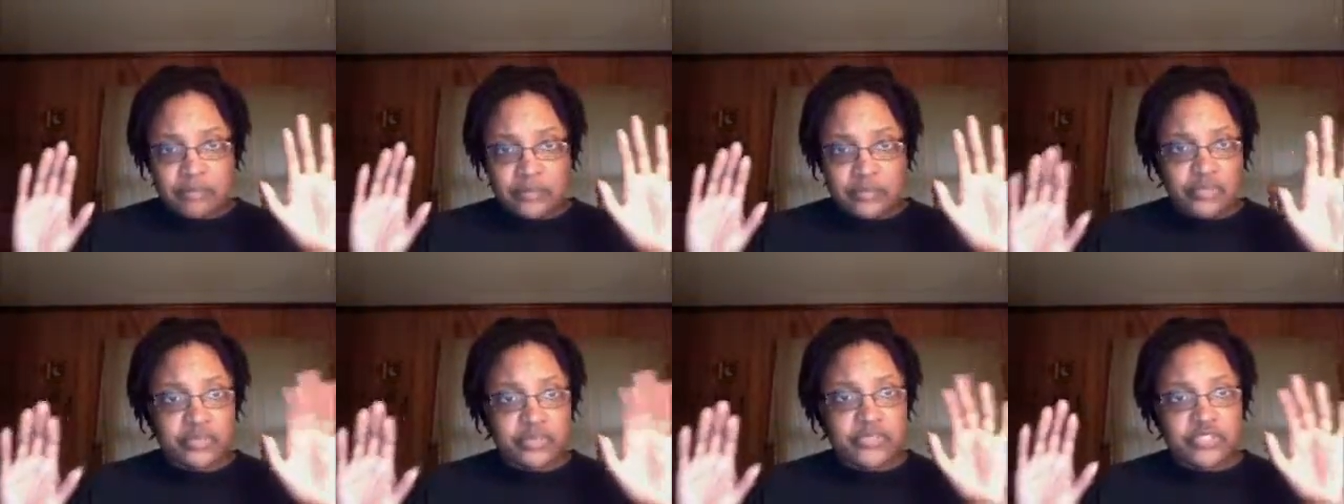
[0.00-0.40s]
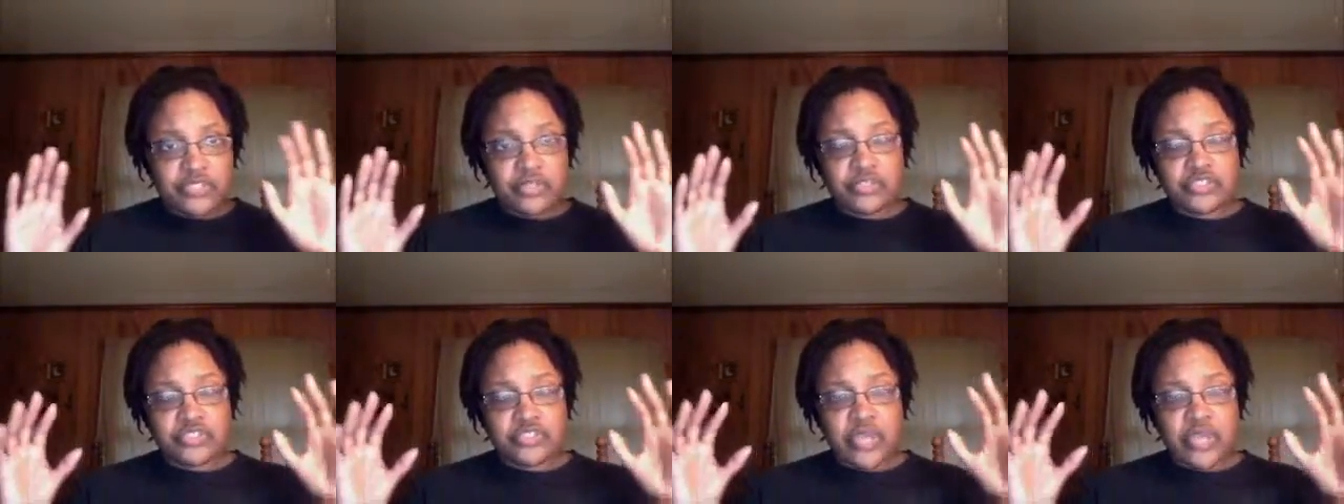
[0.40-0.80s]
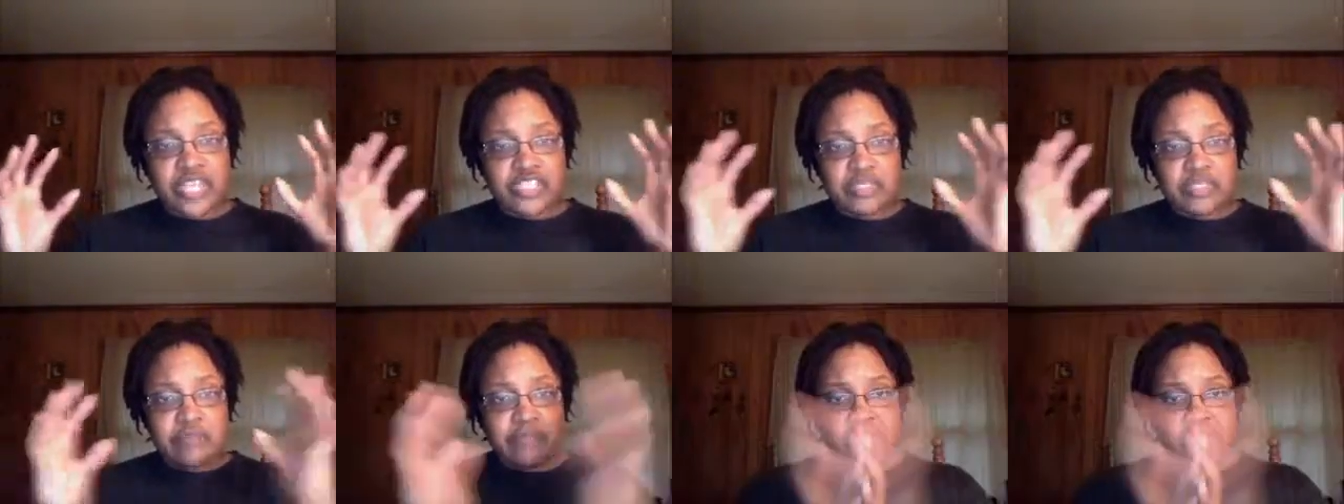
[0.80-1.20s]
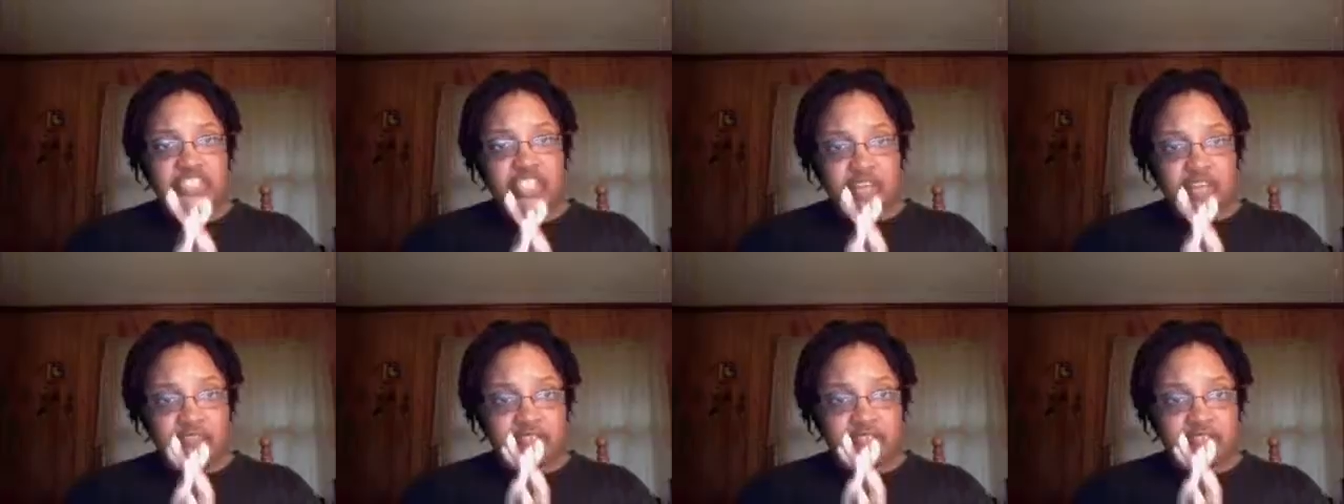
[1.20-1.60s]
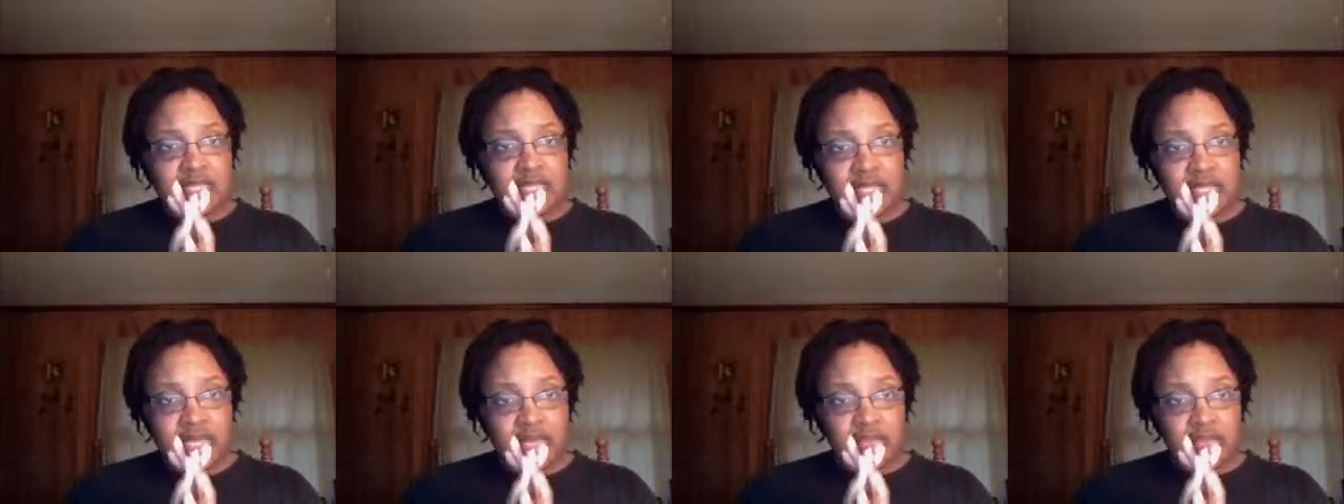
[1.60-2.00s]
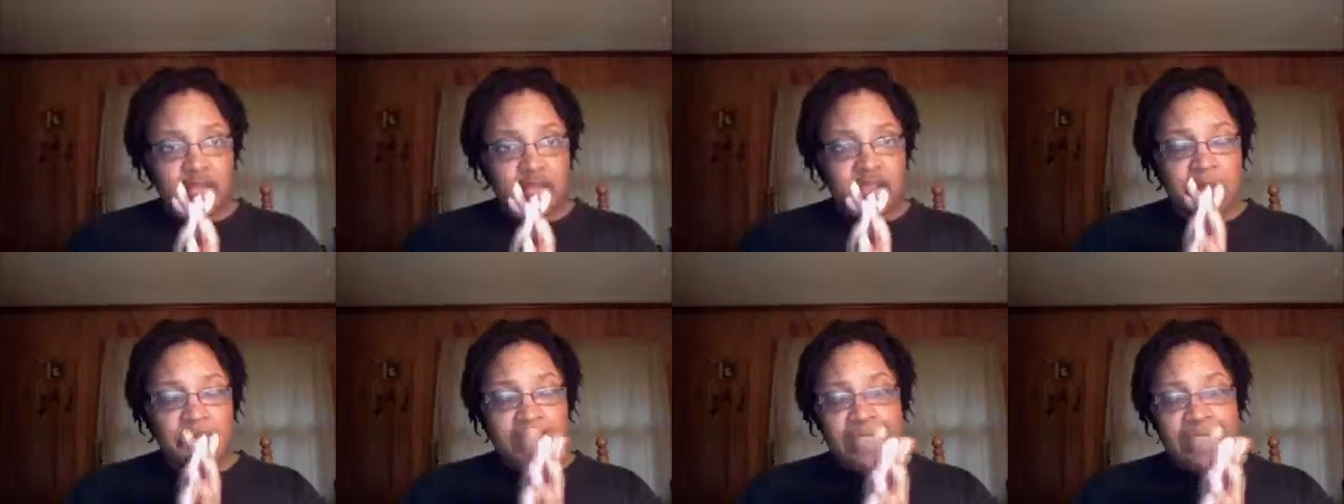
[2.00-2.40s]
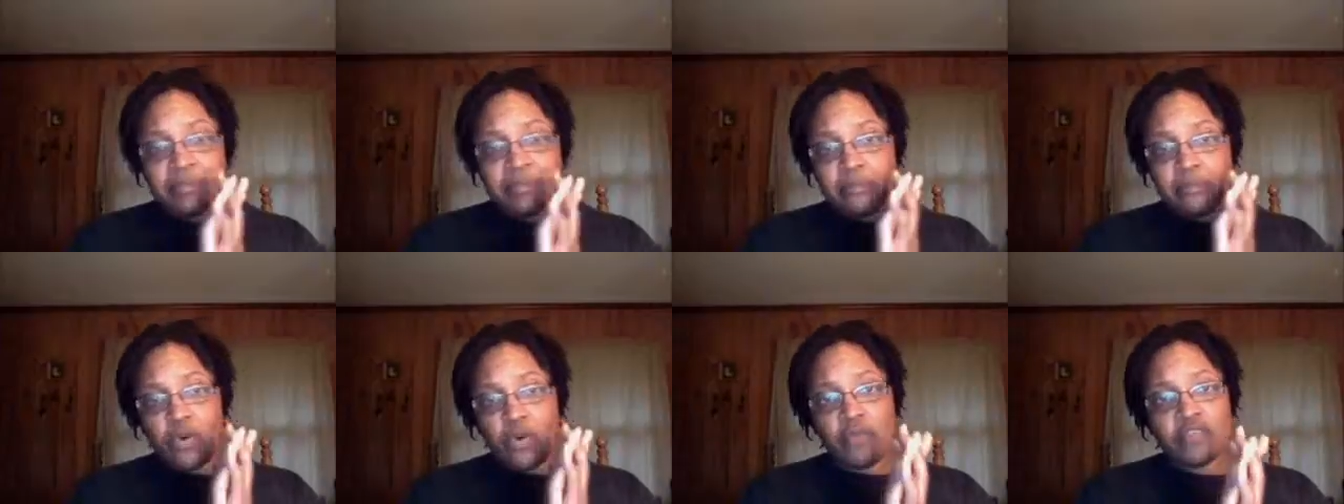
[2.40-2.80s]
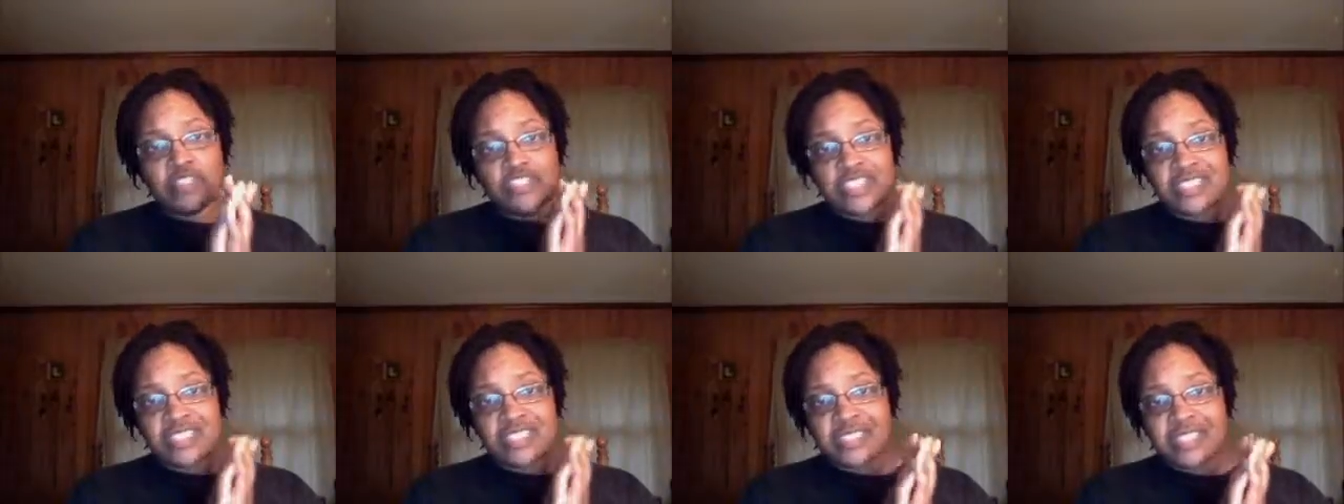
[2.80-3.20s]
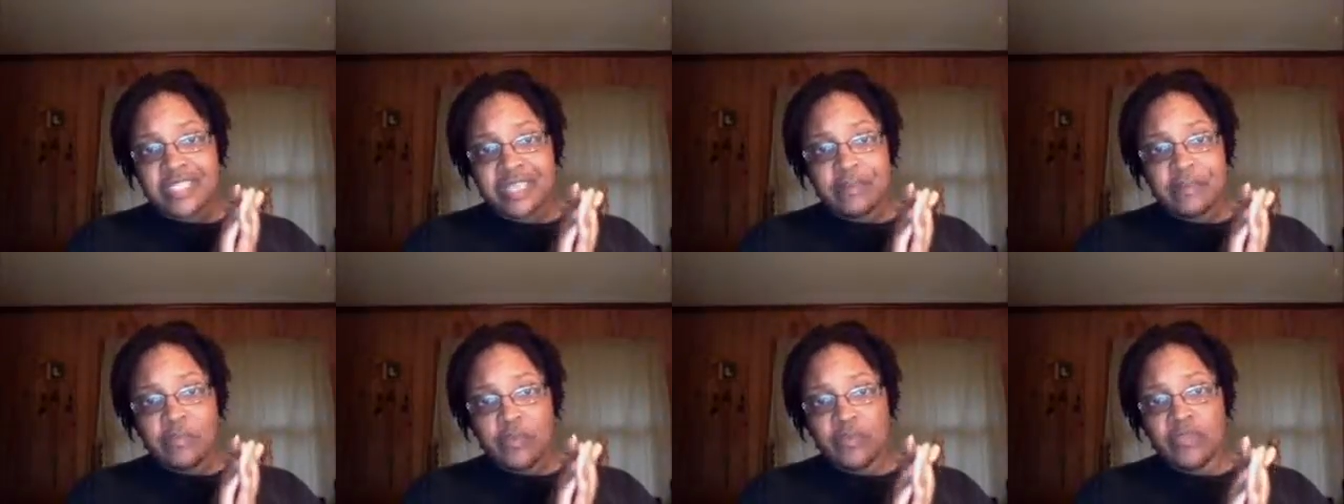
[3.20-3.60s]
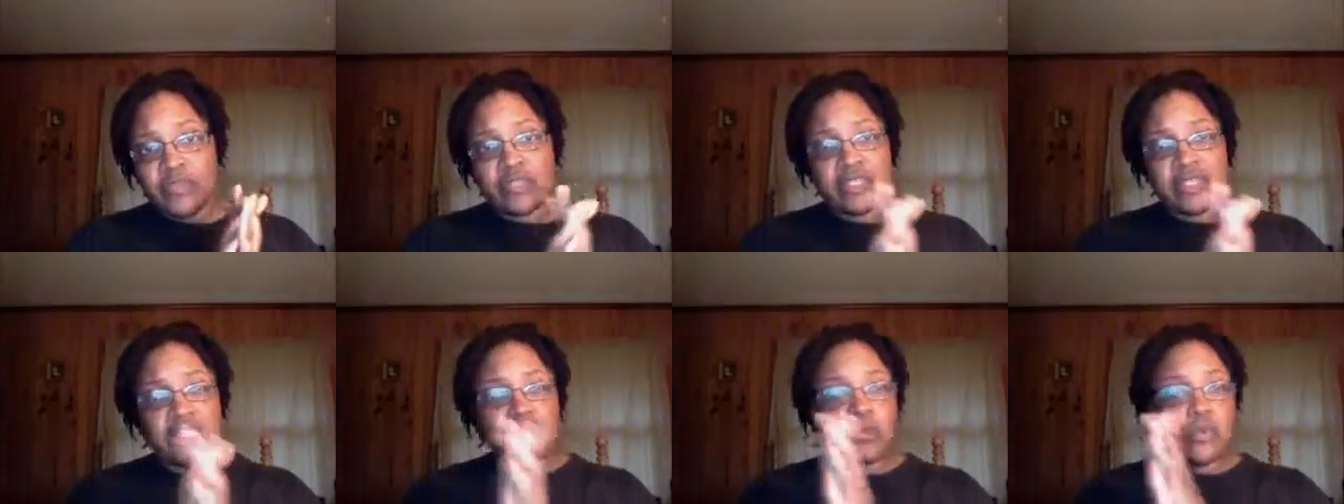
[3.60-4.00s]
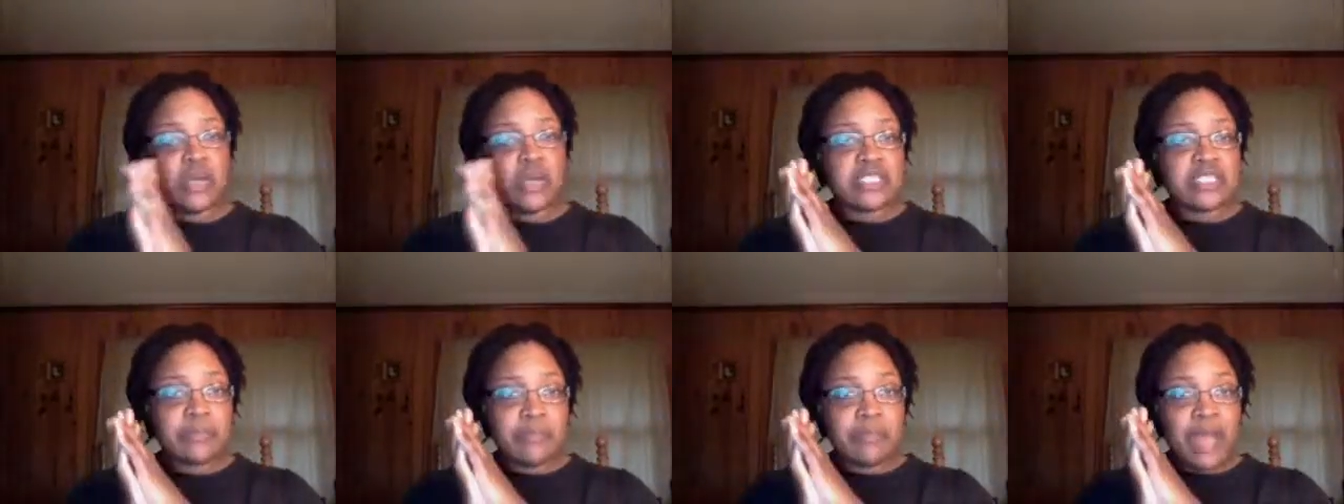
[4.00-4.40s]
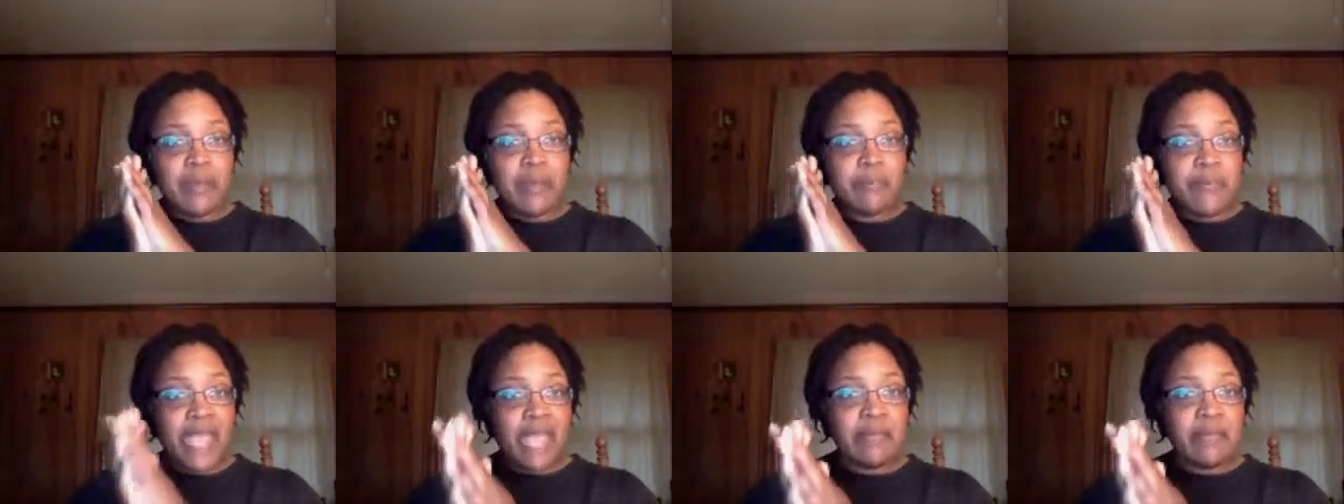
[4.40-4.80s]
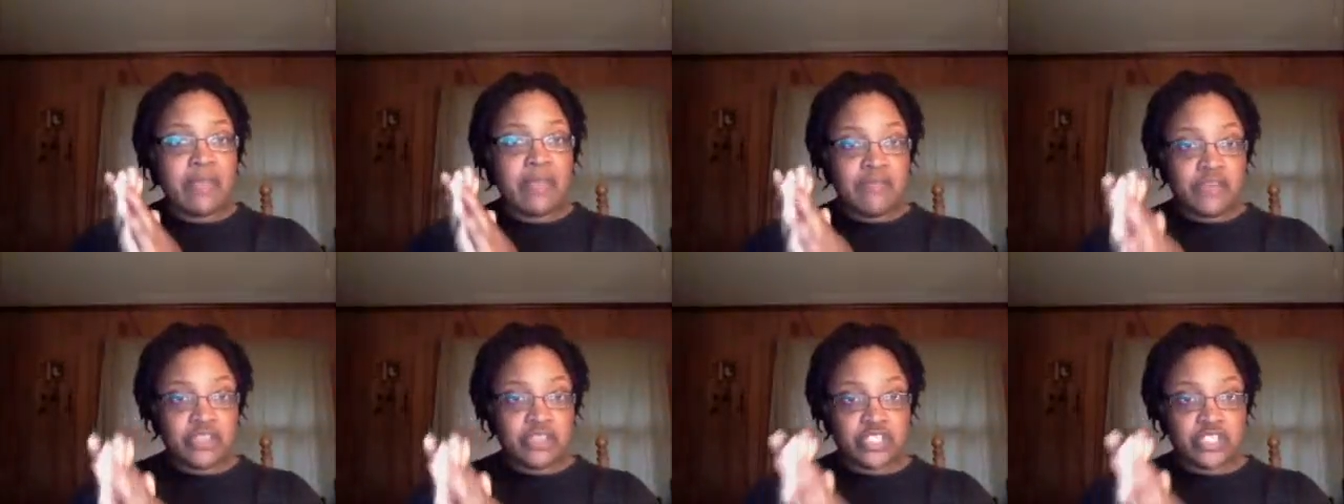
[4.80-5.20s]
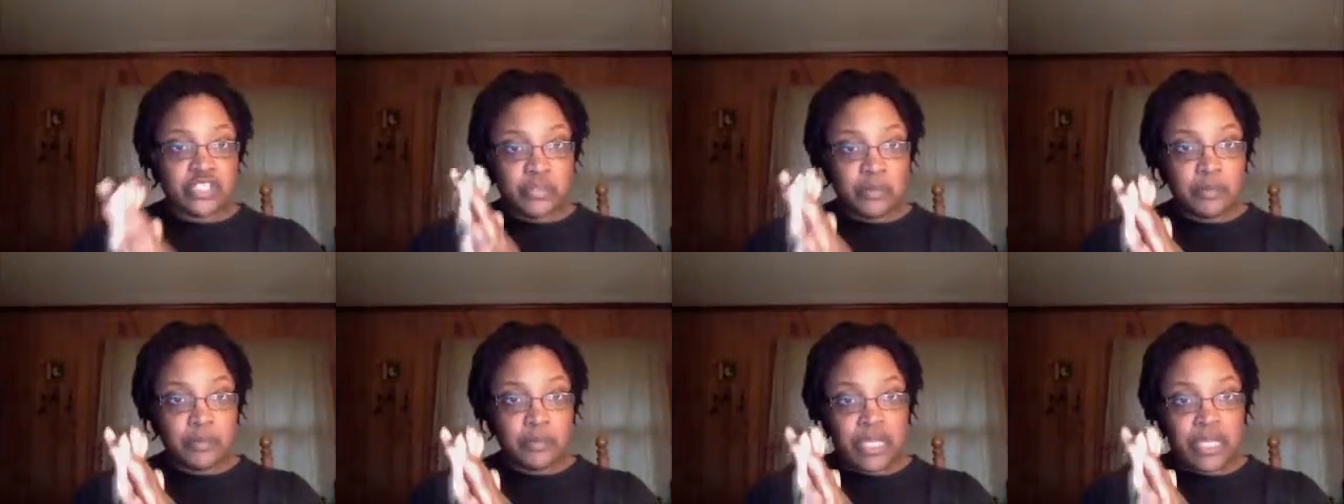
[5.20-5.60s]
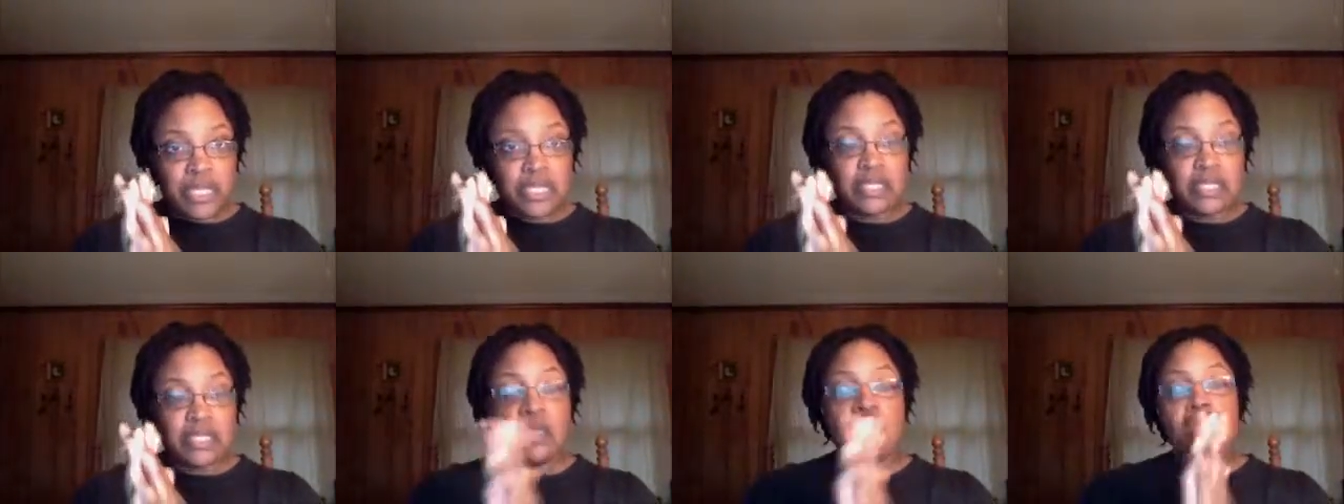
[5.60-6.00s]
producer tried to mesh everything together and make it more of a Justice League movie than it was about Batman versus Superman,